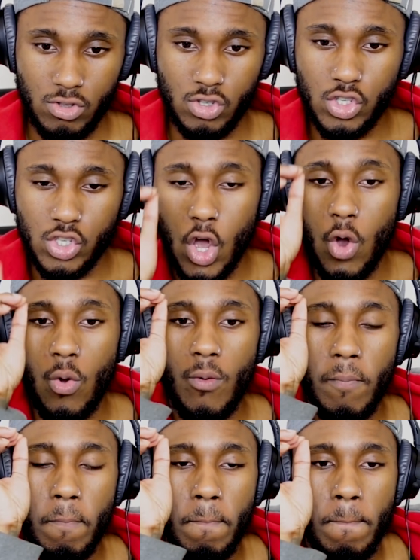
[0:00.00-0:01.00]

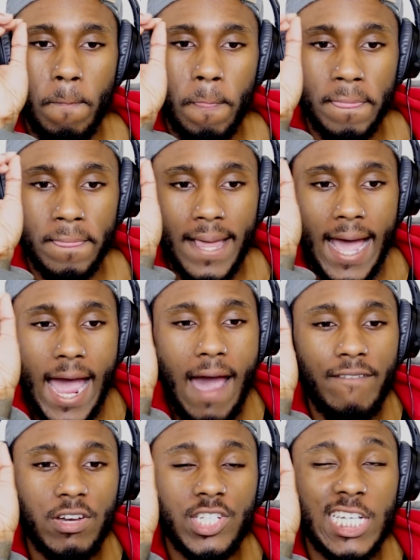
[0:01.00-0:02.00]
So
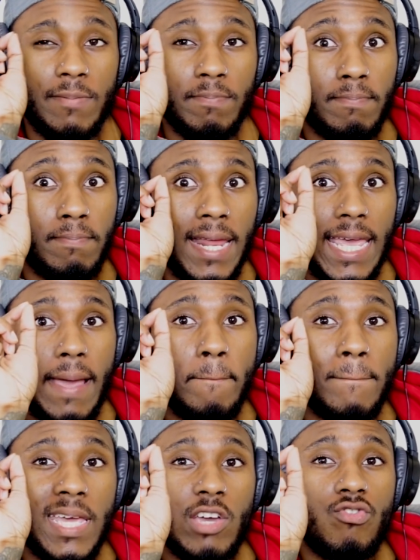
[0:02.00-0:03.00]
either she can play
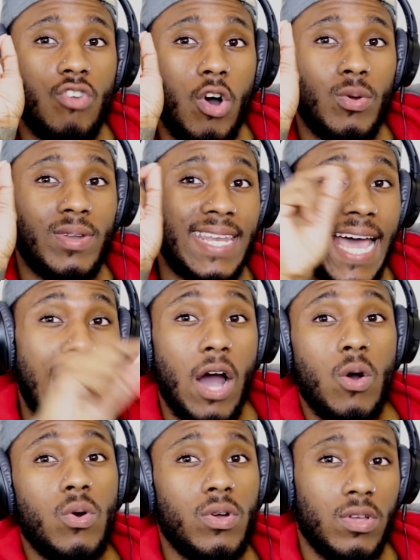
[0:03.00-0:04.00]
a big role
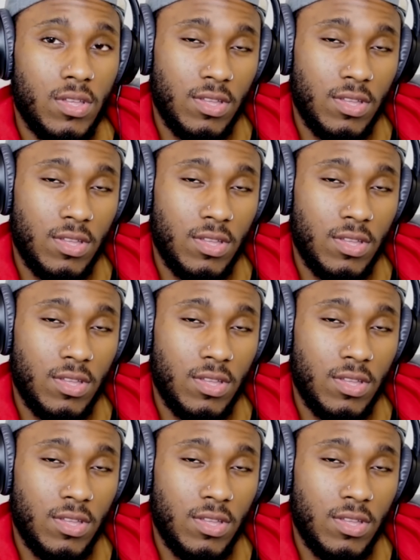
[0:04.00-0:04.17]
now